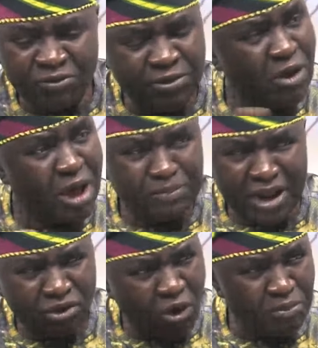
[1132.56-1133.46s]
because people
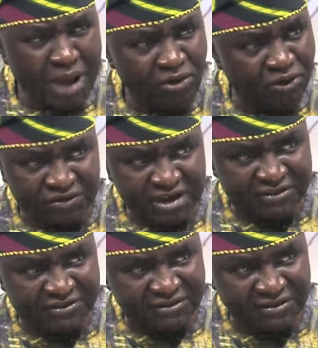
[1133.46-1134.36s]
are playing all manner of
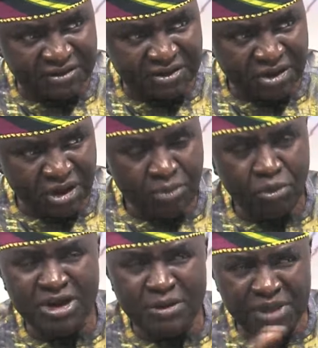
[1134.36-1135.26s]
tricks.
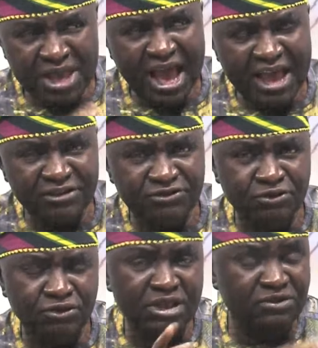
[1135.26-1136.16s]
But the bigger
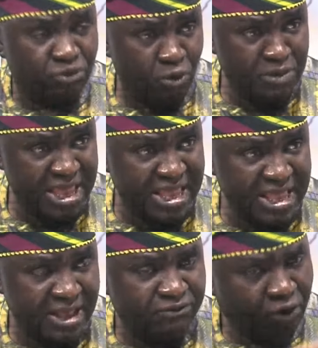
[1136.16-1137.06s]
issue is to
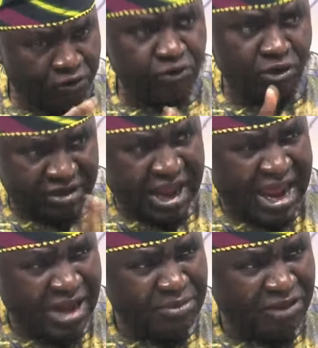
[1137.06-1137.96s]
me, of course,
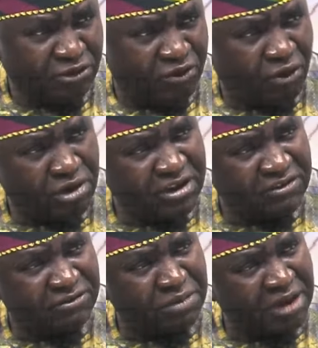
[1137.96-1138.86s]
the elements of all
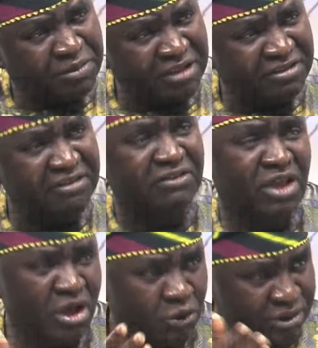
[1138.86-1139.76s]
these
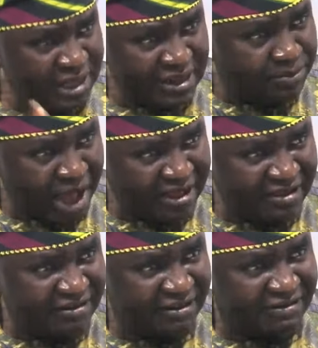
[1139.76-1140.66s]
malpractices within the
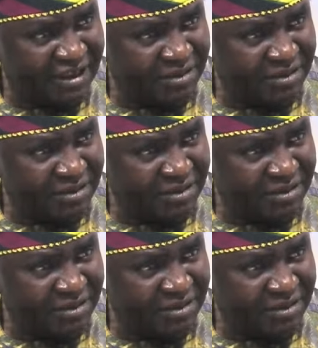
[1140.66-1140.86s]
banking